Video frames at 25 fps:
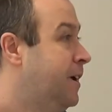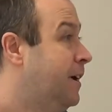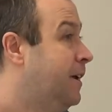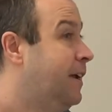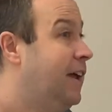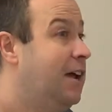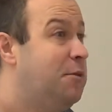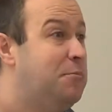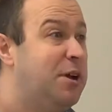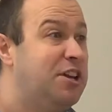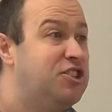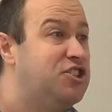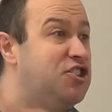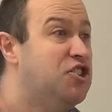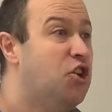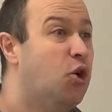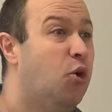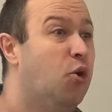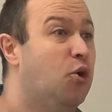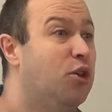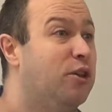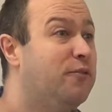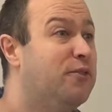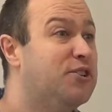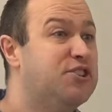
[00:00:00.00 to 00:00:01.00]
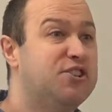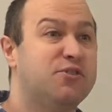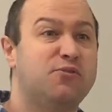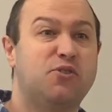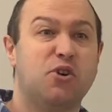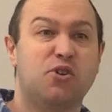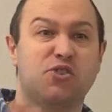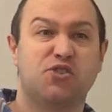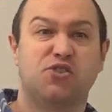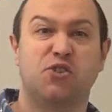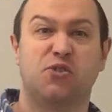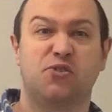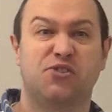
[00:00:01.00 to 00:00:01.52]
I imagine that all of us have
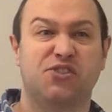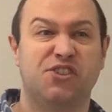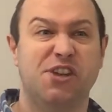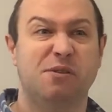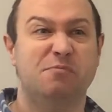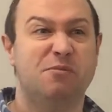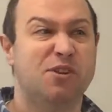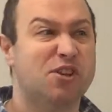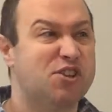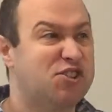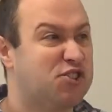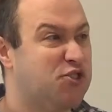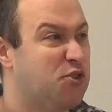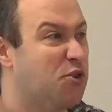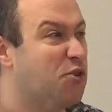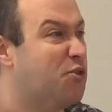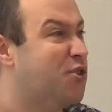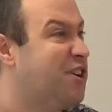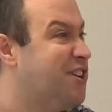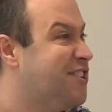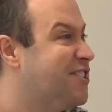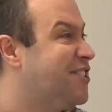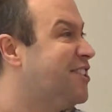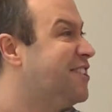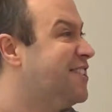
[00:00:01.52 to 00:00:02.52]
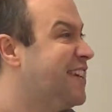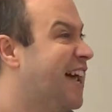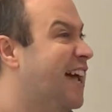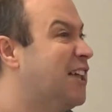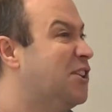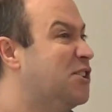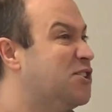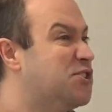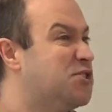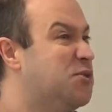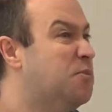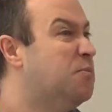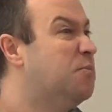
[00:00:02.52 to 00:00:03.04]
got sort of similar stories to
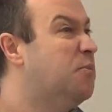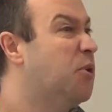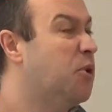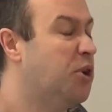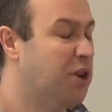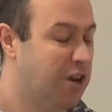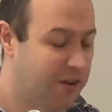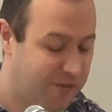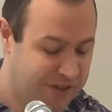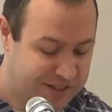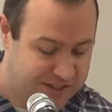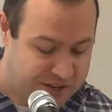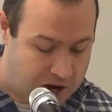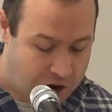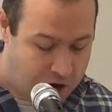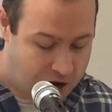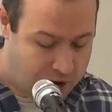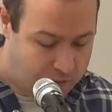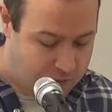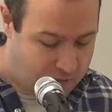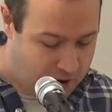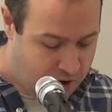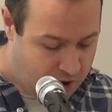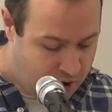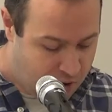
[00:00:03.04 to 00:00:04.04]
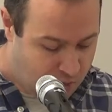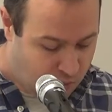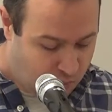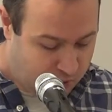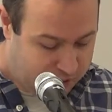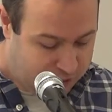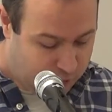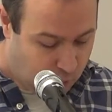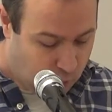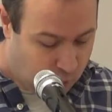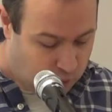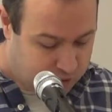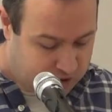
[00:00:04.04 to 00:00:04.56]
tell at some point of a time we
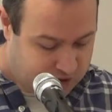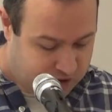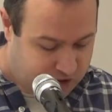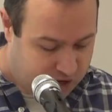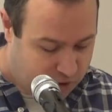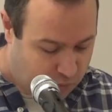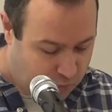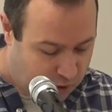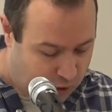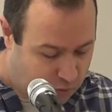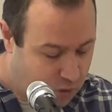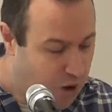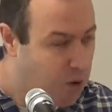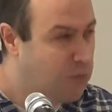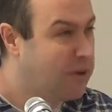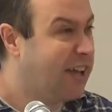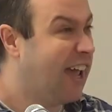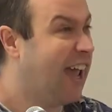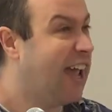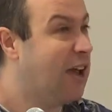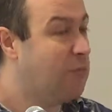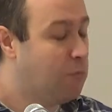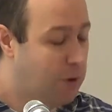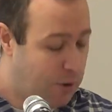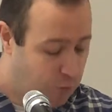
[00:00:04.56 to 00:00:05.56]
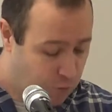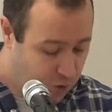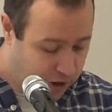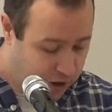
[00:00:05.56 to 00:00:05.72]
thought that we were okay and